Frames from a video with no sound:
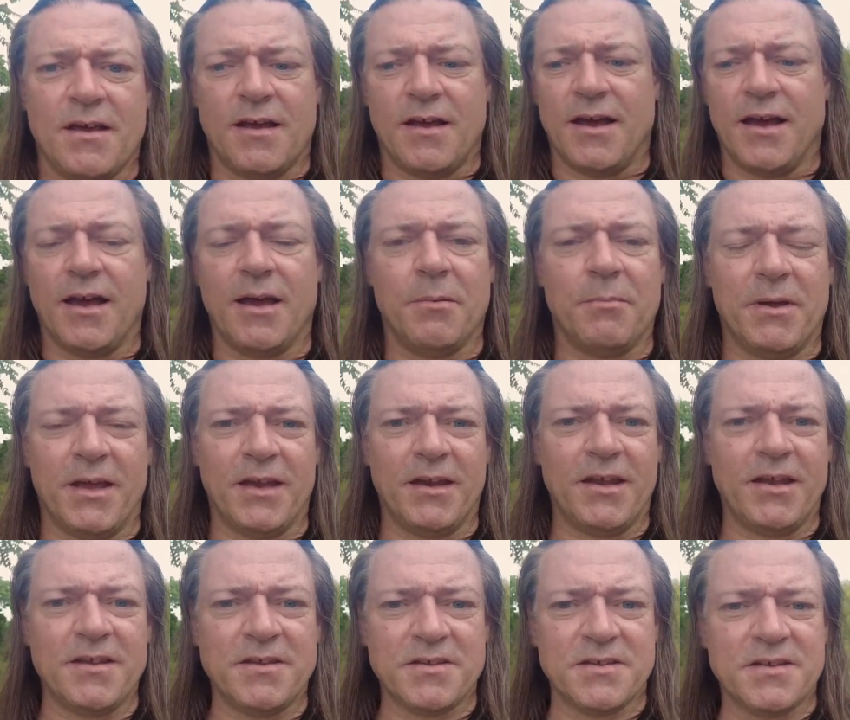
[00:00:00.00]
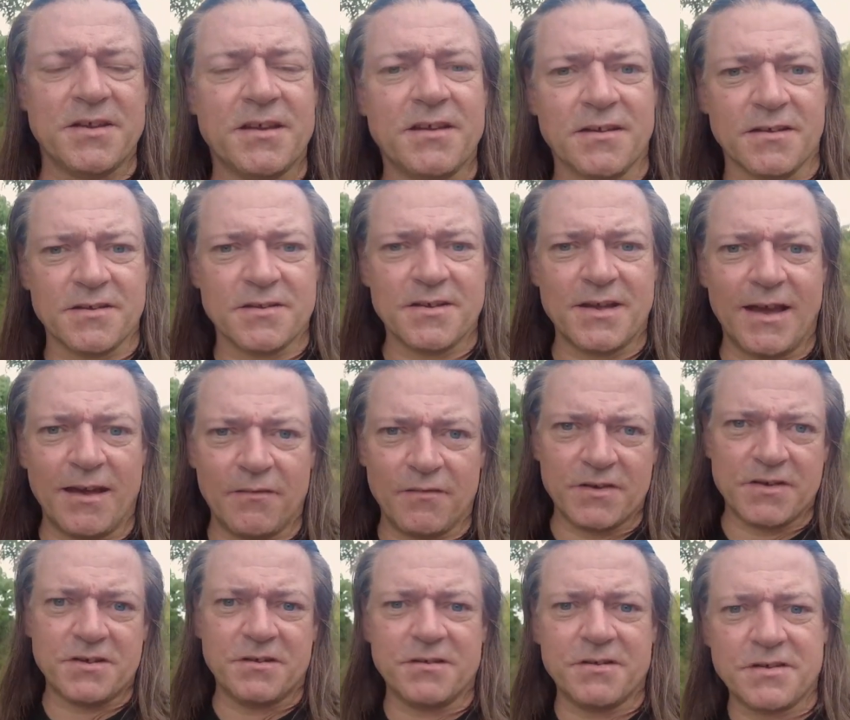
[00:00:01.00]
any stickers
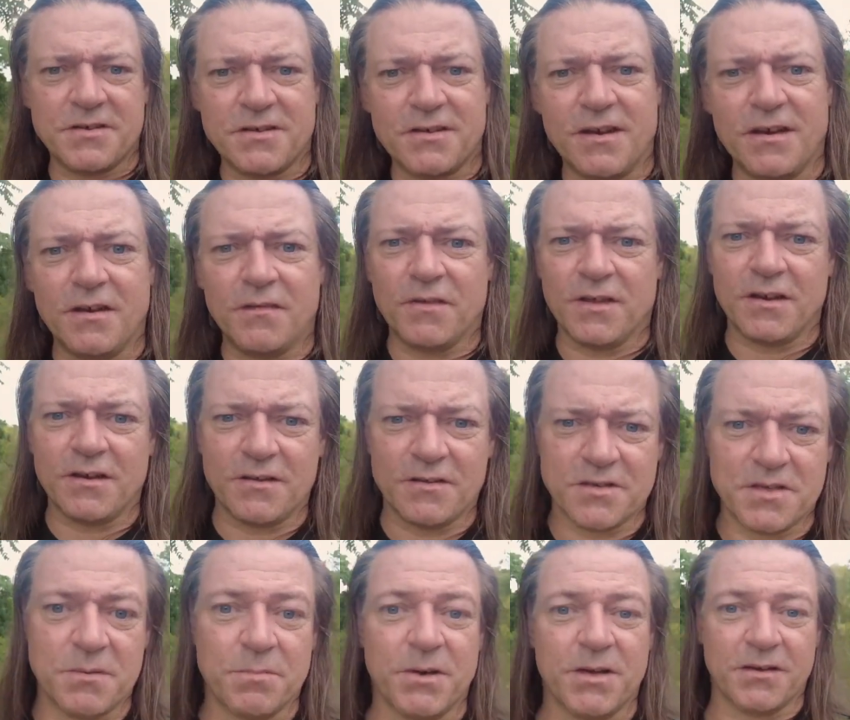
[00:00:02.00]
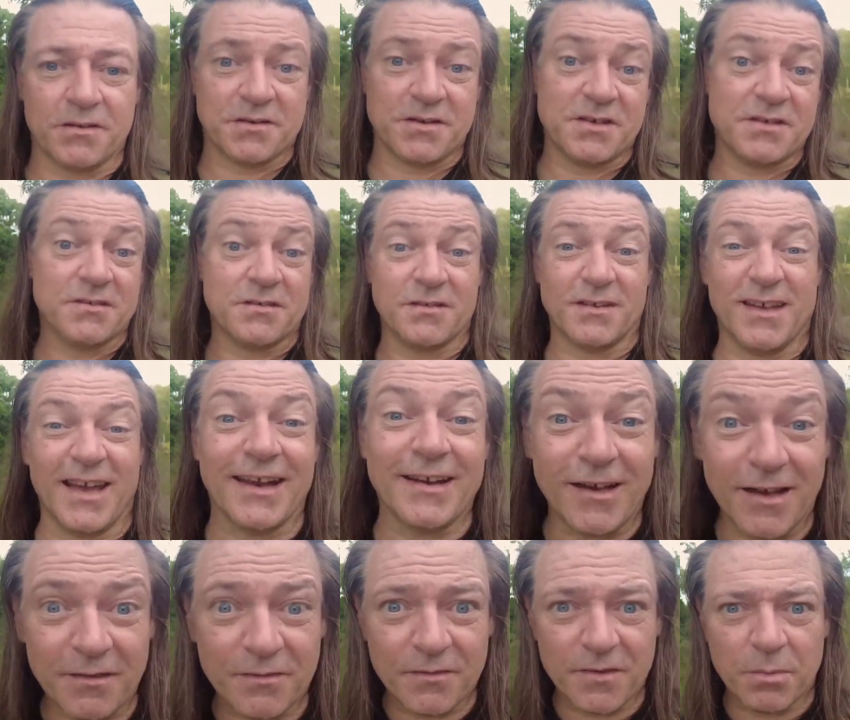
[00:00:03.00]
advertising any of the Nazi parties, the
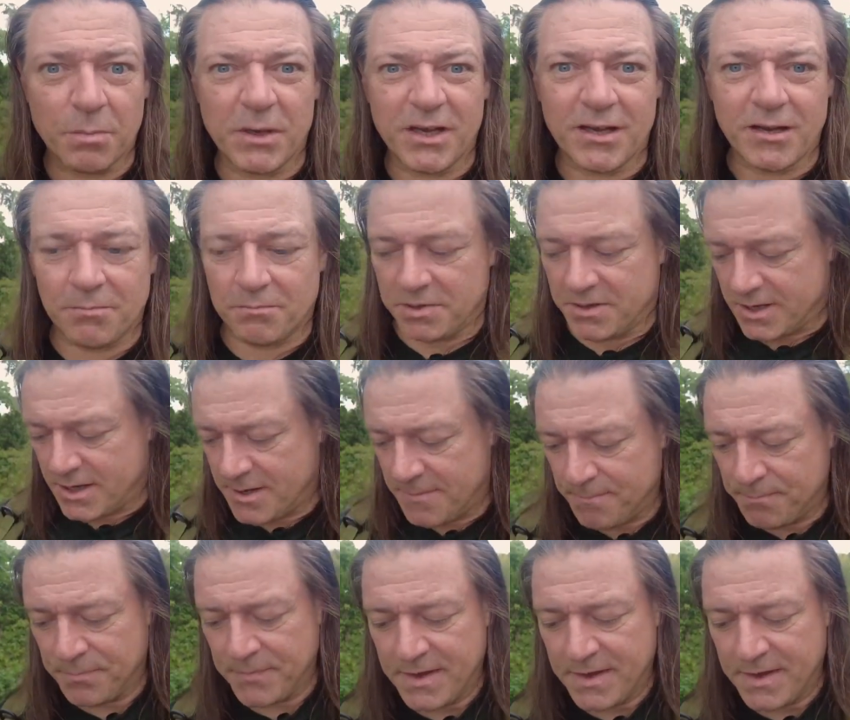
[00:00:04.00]
NF, the BNP,